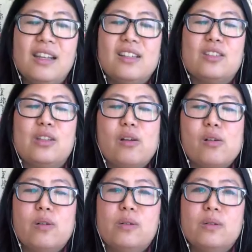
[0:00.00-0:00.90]

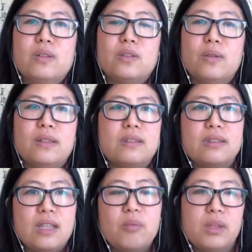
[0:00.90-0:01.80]
So it's the
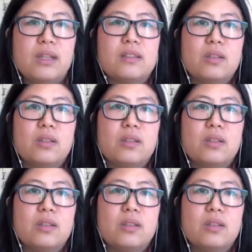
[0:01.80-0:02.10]
same thing.